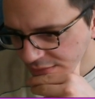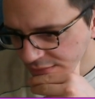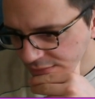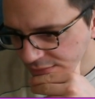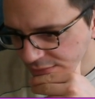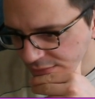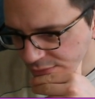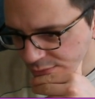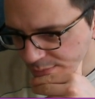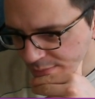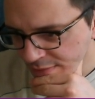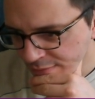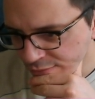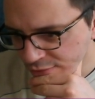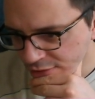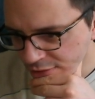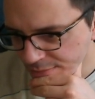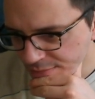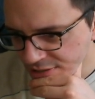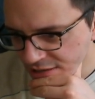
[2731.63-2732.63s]
We've got some
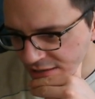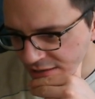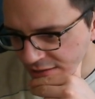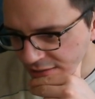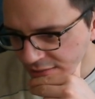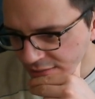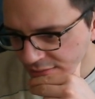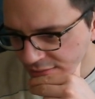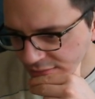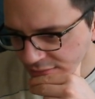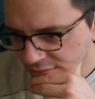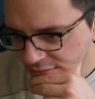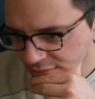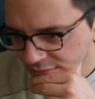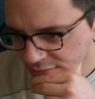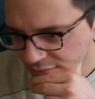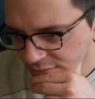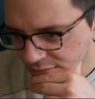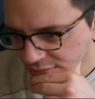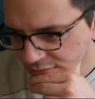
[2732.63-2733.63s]
envelopes here.
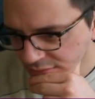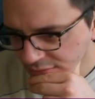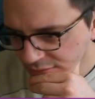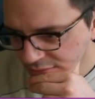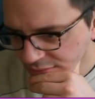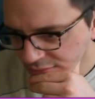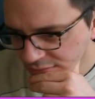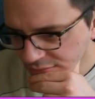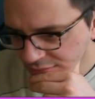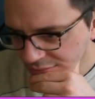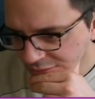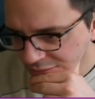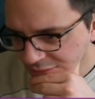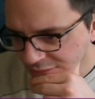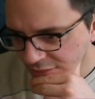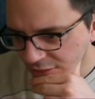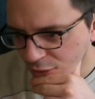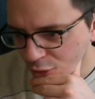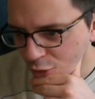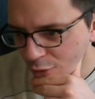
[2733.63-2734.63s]

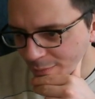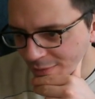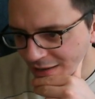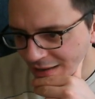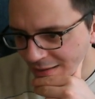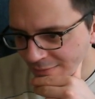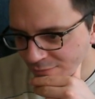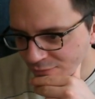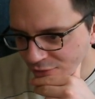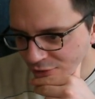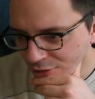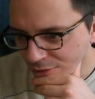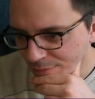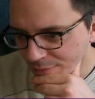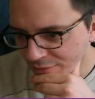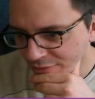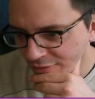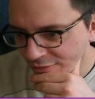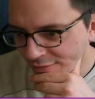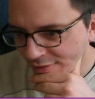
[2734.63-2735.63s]
The common envelope
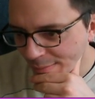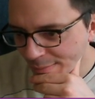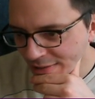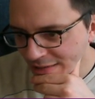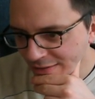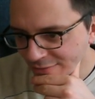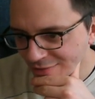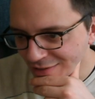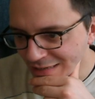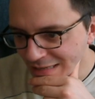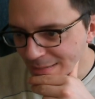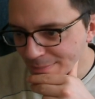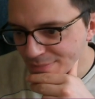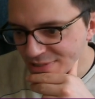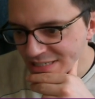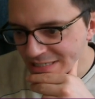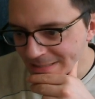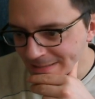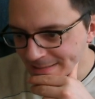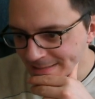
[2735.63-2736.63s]
of a family of
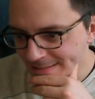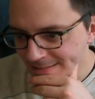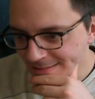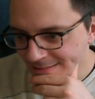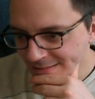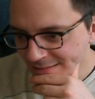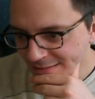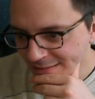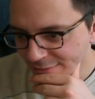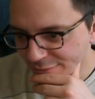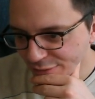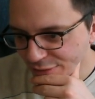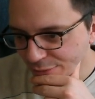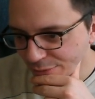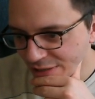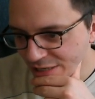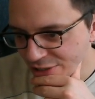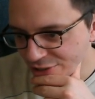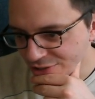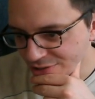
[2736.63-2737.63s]
ellipses of
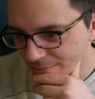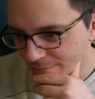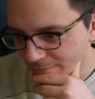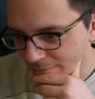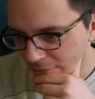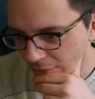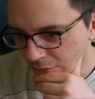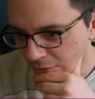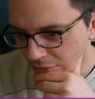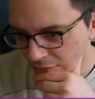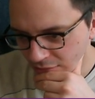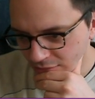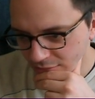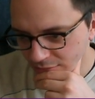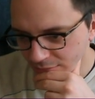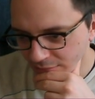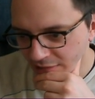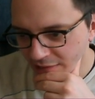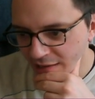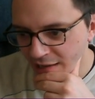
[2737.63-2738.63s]
equation blah,
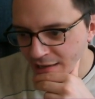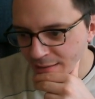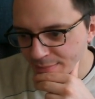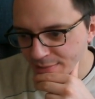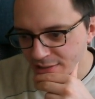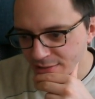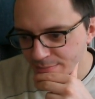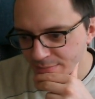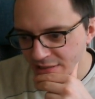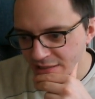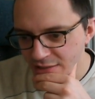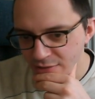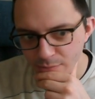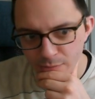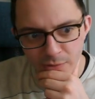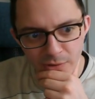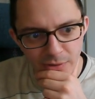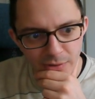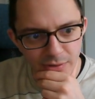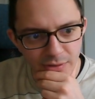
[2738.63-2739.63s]
where a plus b is
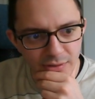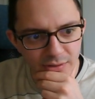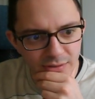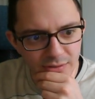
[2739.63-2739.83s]
1.